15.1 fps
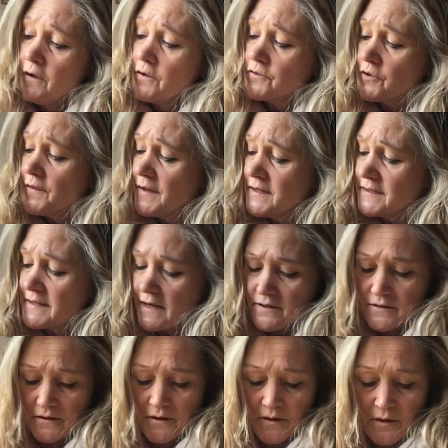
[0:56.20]
So they
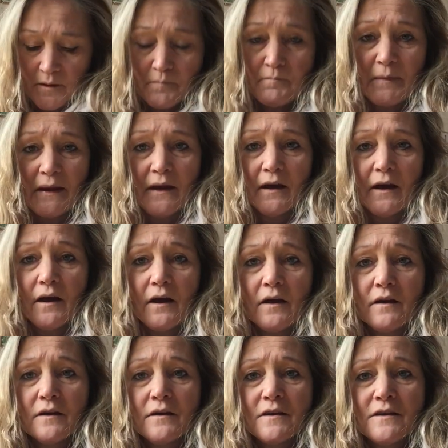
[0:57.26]
sent me
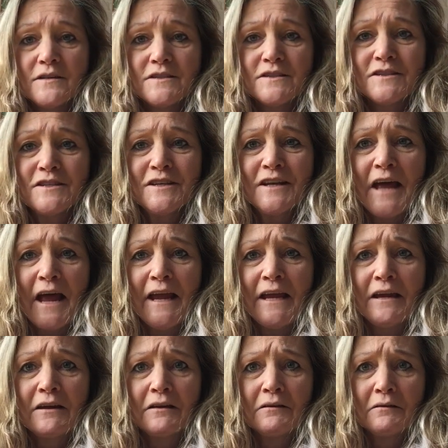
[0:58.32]
a
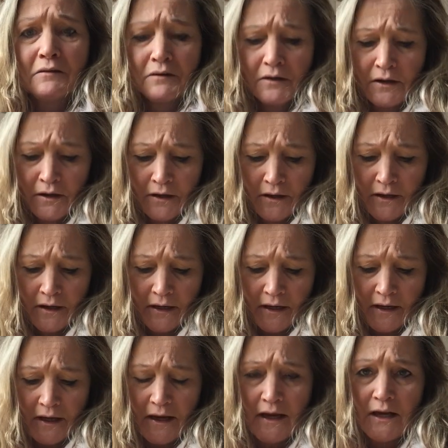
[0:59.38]
snake.
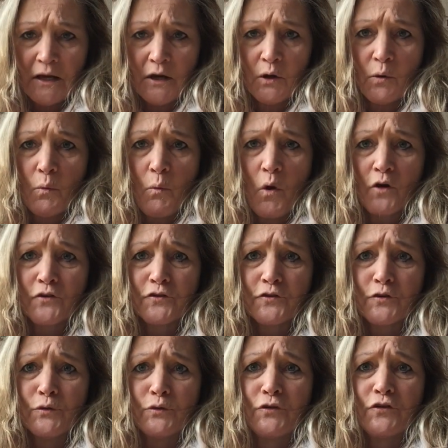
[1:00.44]
He was
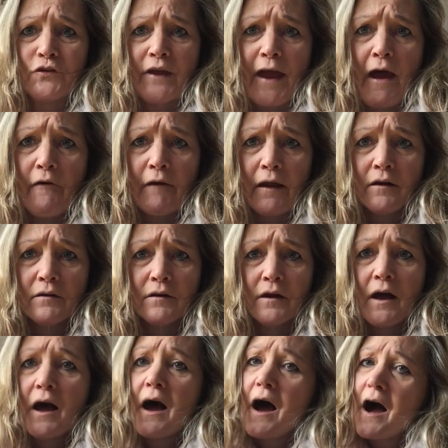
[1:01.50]
too scary,
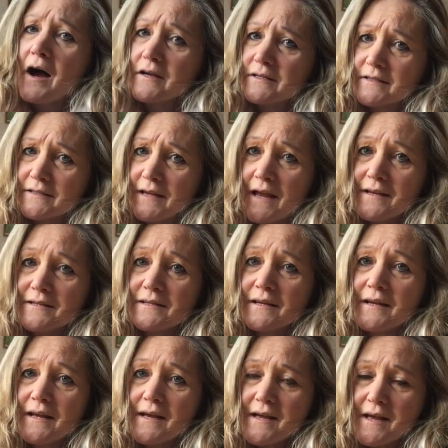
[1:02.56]
I sent
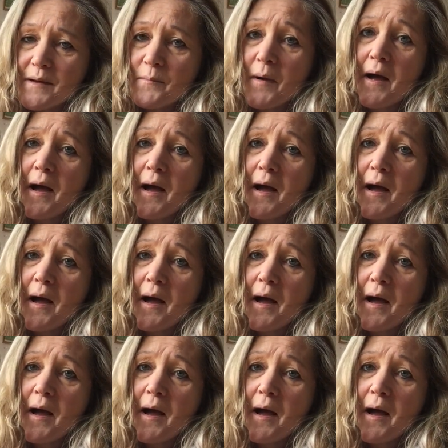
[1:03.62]
him